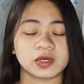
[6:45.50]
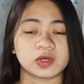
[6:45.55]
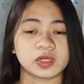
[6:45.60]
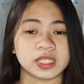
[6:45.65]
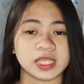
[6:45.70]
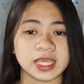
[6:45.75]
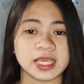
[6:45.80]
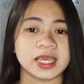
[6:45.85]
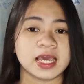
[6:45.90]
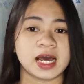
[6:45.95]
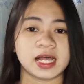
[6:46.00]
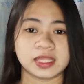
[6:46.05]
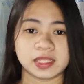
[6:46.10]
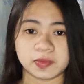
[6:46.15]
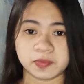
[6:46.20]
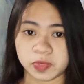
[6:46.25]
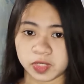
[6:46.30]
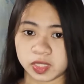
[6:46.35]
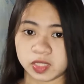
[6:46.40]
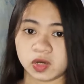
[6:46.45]

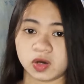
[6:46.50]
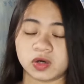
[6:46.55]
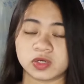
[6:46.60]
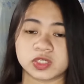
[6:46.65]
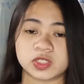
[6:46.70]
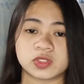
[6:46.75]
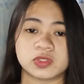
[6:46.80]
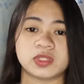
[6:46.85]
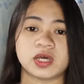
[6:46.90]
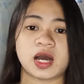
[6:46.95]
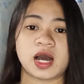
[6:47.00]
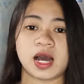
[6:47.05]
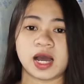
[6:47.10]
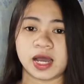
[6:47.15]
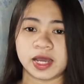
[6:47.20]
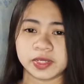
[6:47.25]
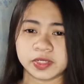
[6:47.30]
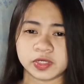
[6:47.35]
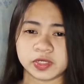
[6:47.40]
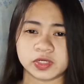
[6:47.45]
Koliyala belongs to the
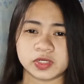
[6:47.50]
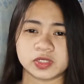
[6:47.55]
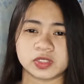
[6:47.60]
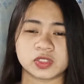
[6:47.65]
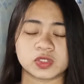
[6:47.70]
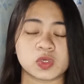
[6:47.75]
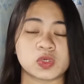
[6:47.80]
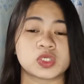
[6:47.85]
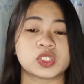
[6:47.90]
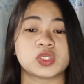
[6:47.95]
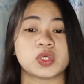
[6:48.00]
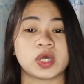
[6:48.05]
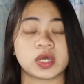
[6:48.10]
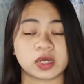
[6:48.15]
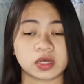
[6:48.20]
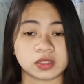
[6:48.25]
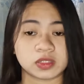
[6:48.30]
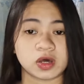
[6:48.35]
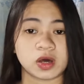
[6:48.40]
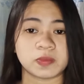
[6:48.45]
higher
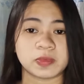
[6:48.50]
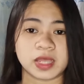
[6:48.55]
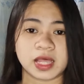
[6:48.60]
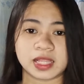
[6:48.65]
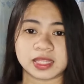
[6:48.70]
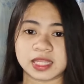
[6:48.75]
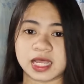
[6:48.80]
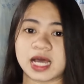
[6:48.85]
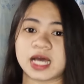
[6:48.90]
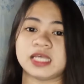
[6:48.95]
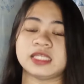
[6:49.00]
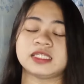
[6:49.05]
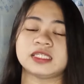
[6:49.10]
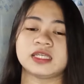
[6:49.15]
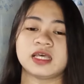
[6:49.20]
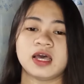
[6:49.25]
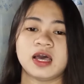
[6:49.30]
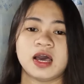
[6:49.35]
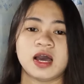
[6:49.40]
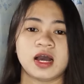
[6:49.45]
socioeconomic class